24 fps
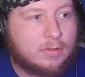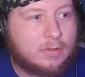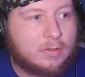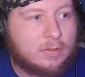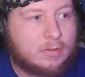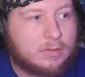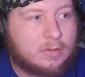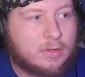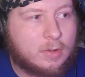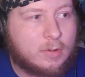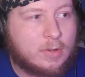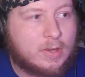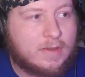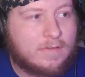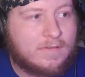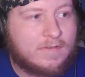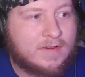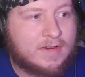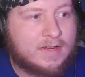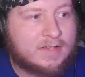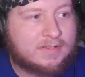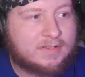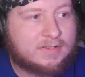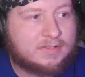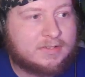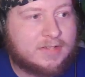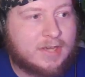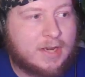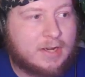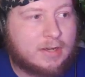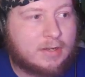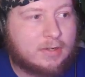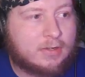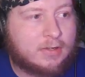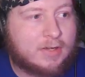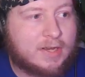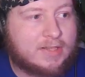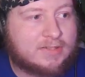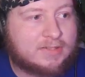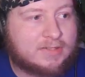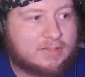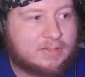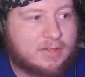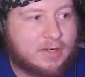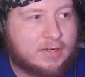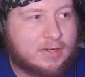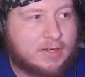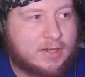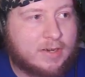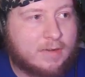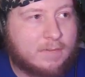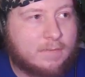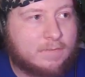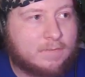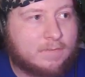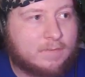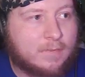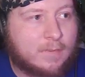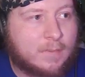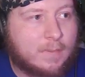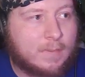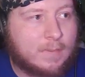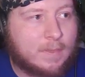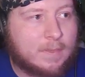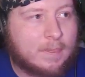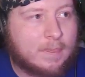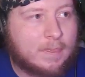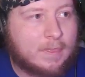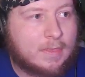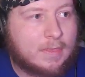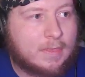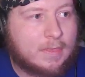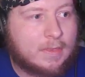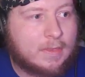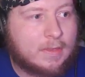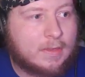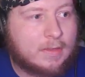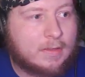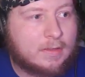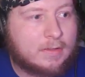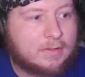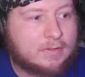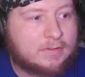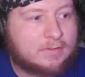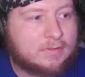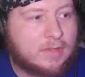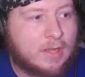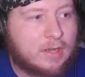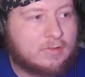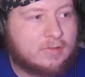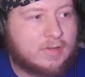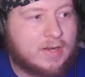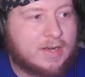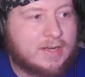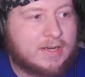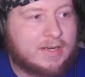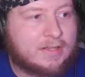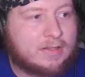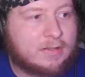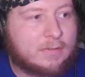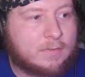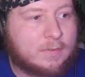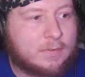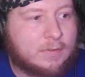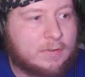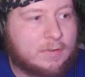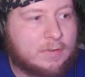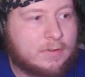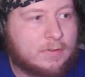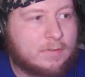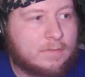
No evidence is kind of crazy right now. I'm not writing in the book.